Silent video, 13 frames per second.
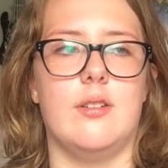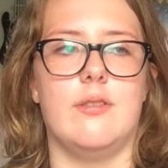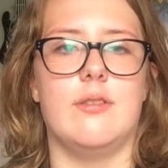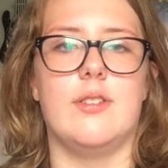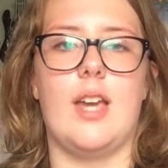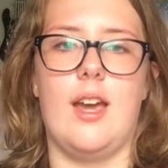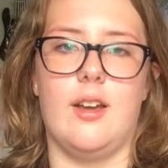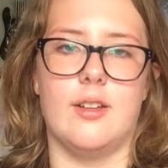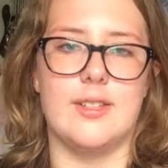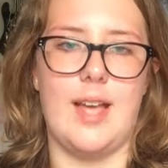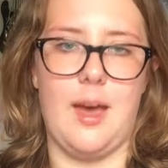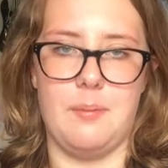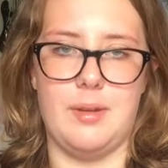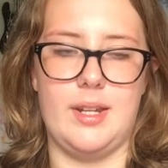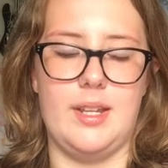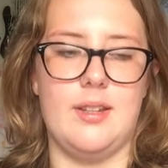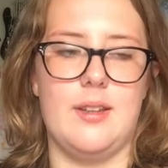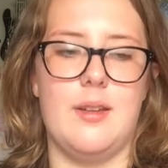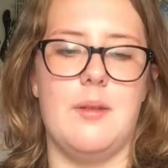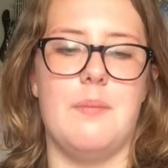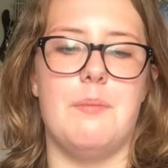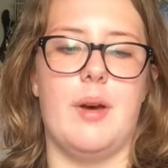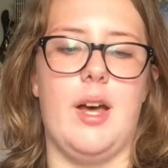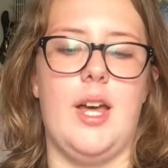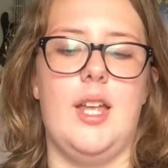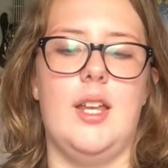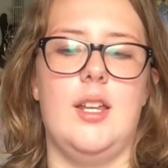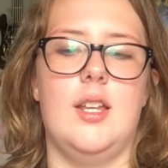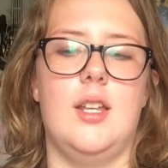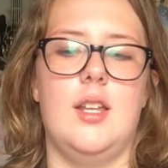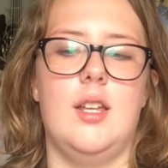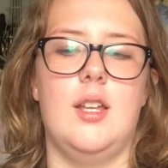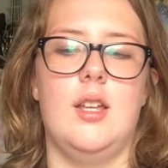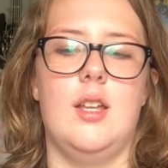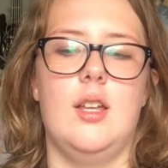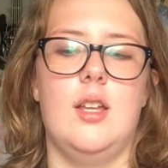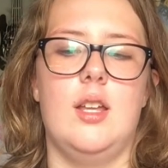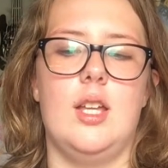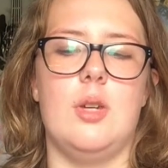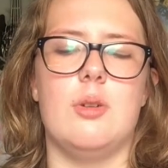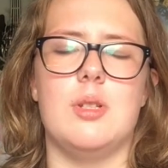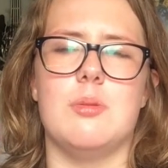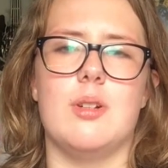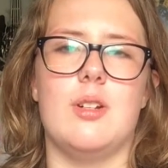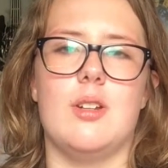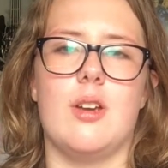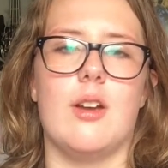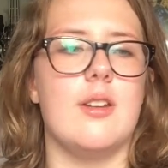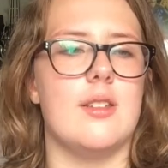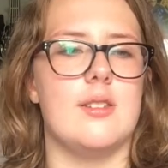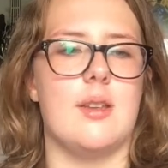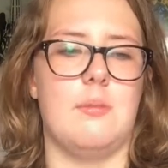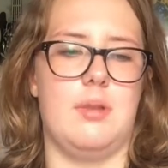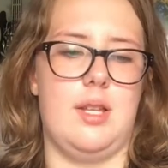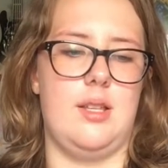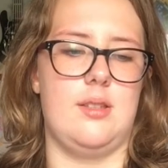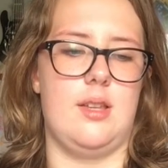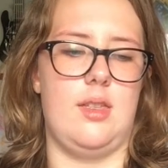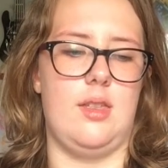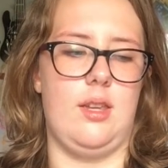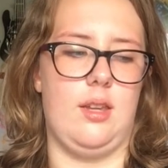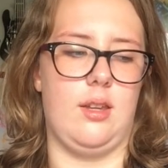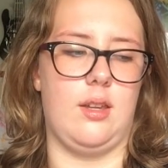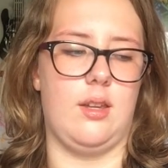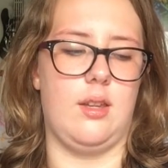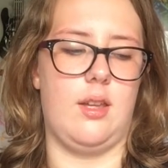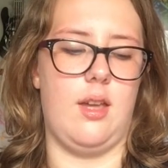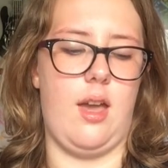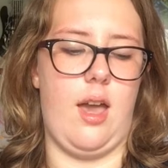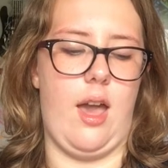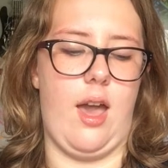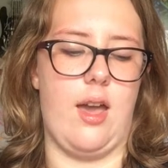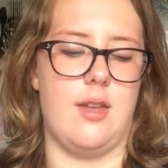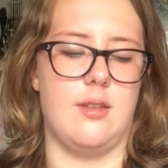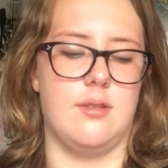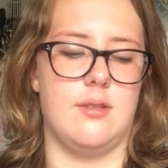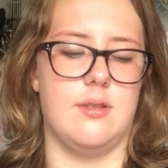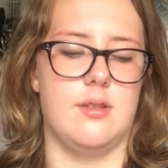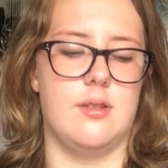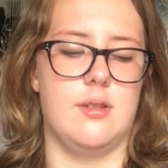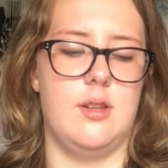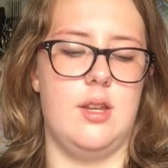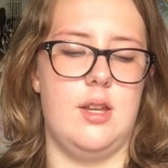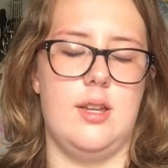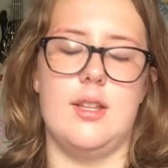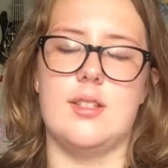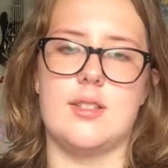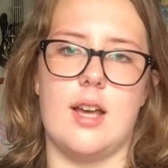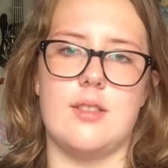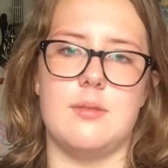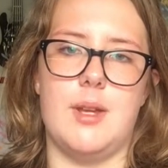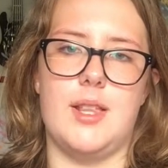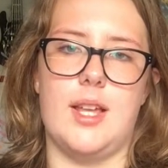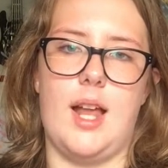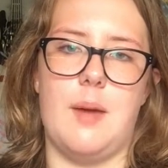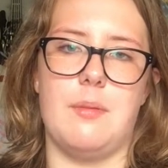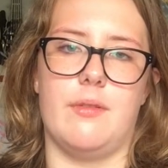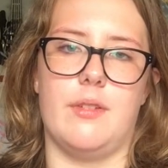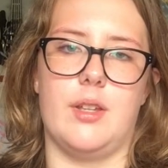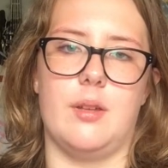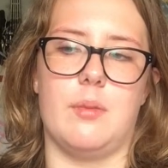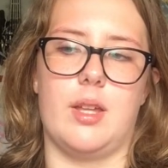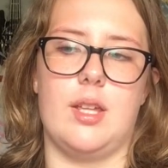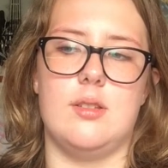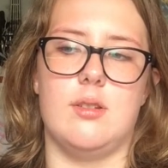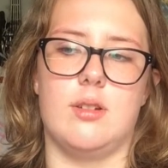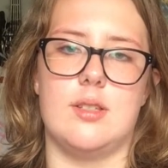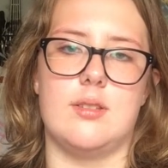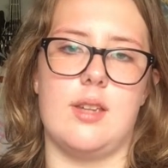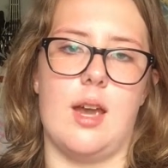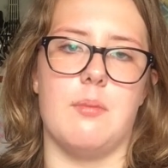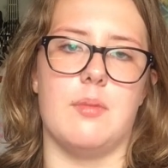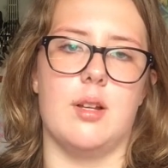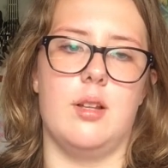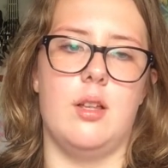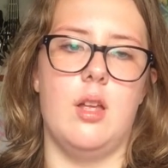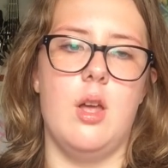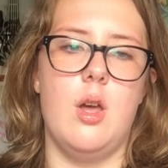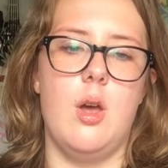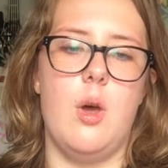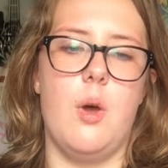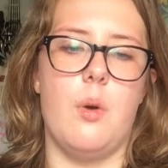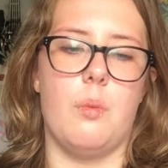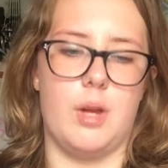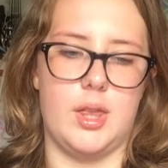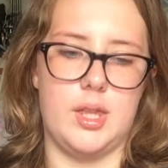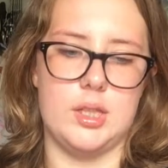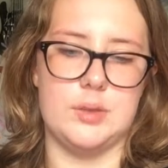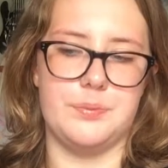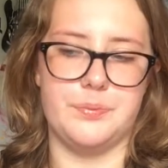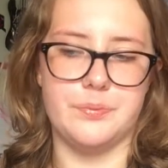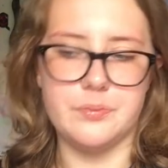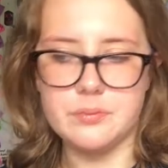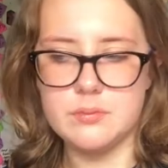of chaos happening. But he always wanted to go to someplace, I think, and his cousin made that happen for him. Like he took his camera with him